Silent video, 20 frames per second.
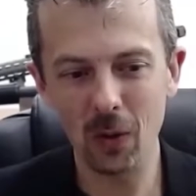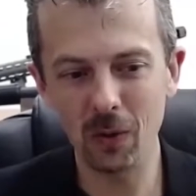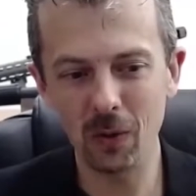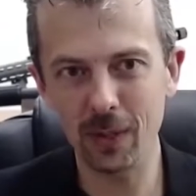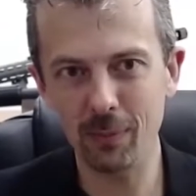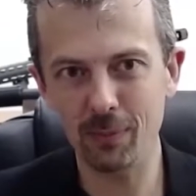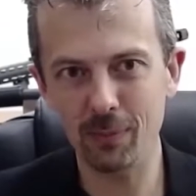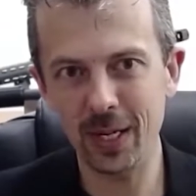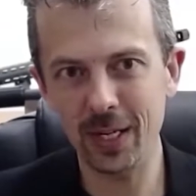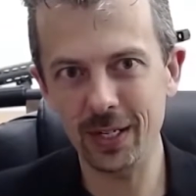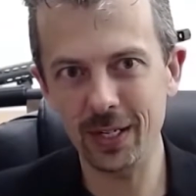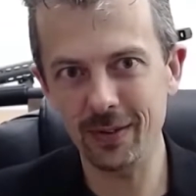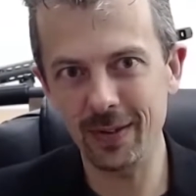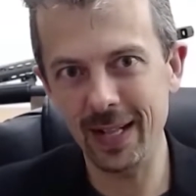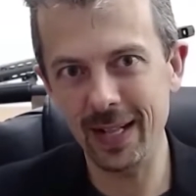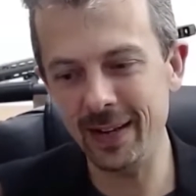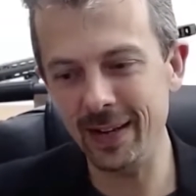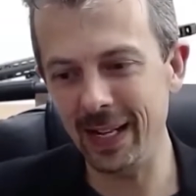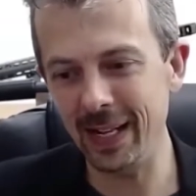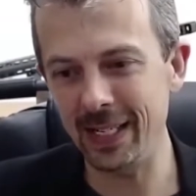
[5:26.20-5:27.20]
the pressure and
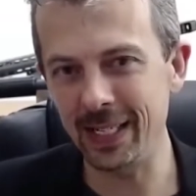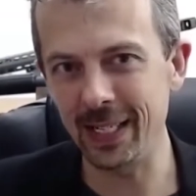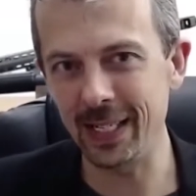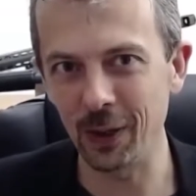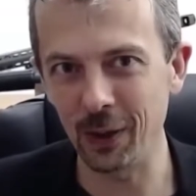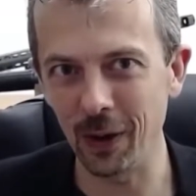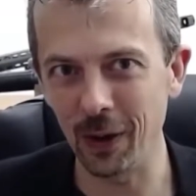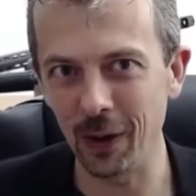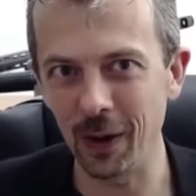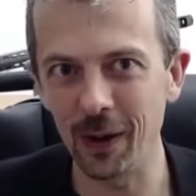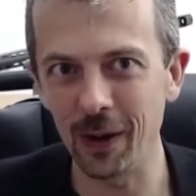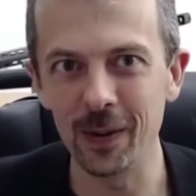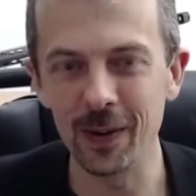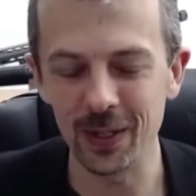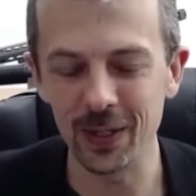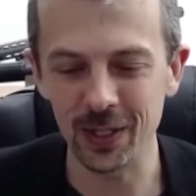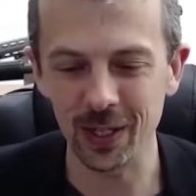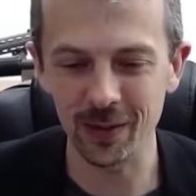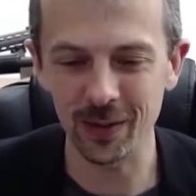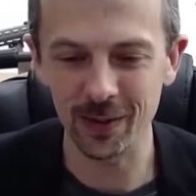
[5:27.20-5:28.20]
then let it go. And
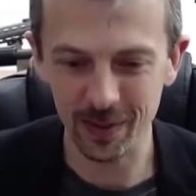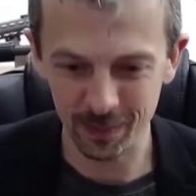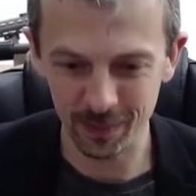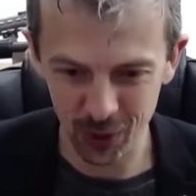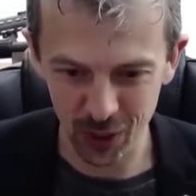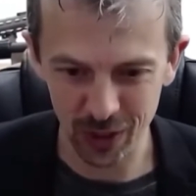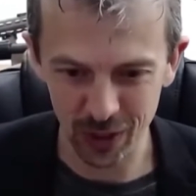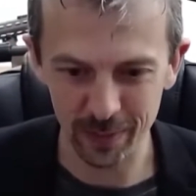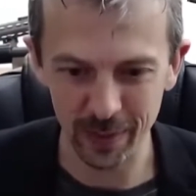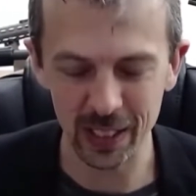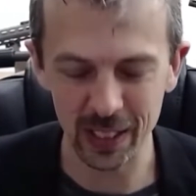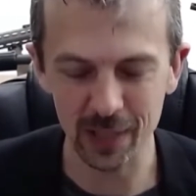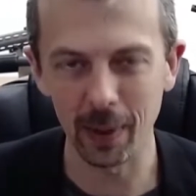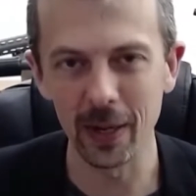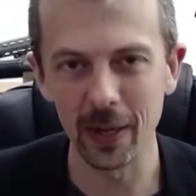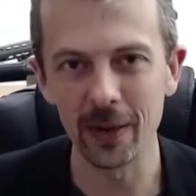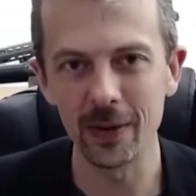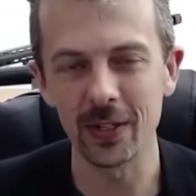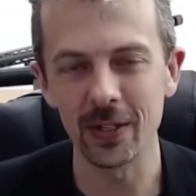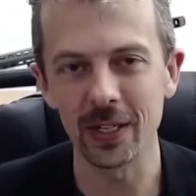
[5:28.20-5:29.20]
so the tube
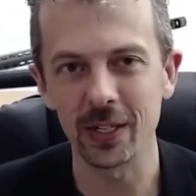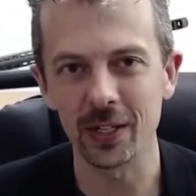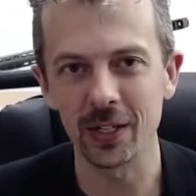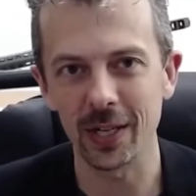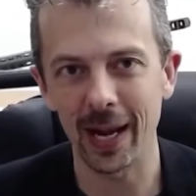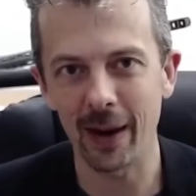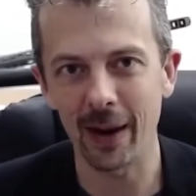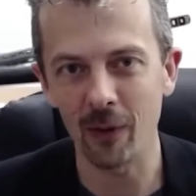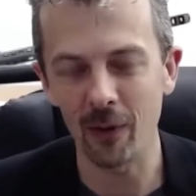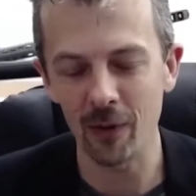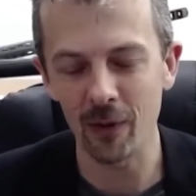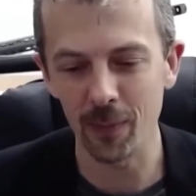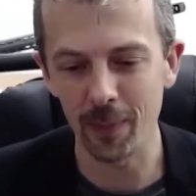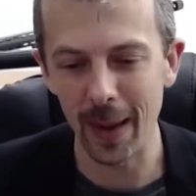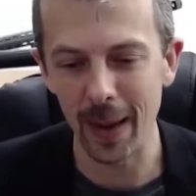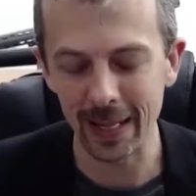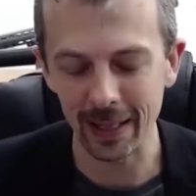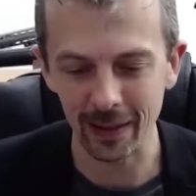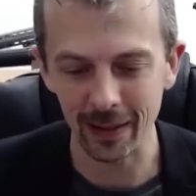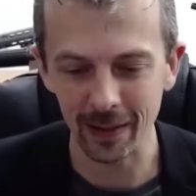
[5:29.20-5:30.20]
explodes in a shower of
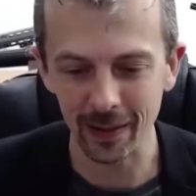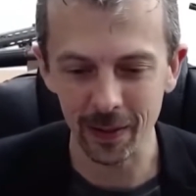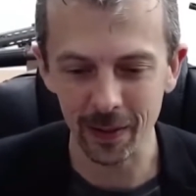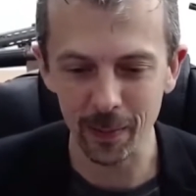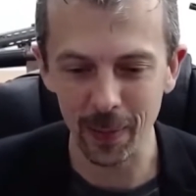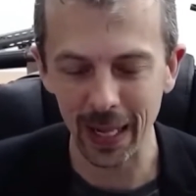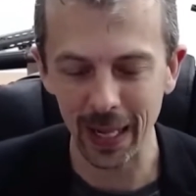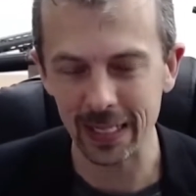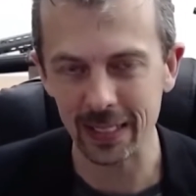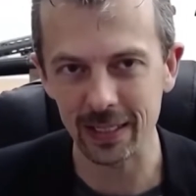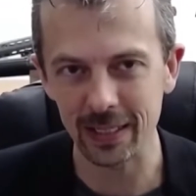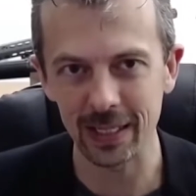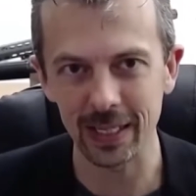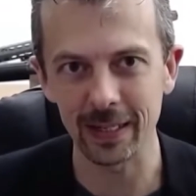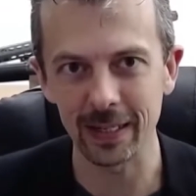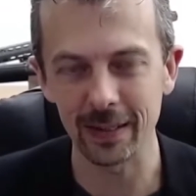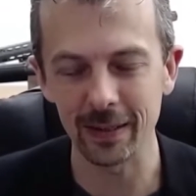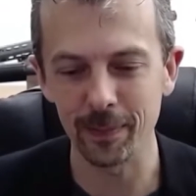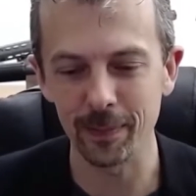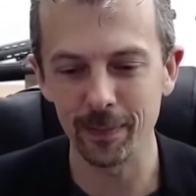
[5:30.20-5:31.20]
metal and plastic
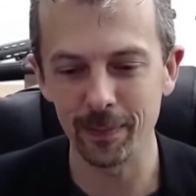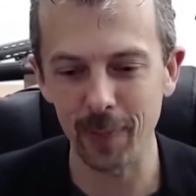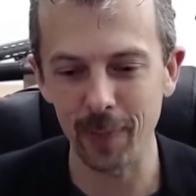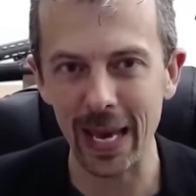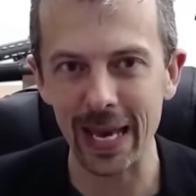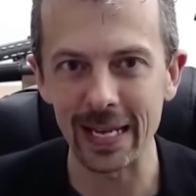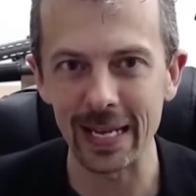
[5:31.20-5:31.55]
and pain.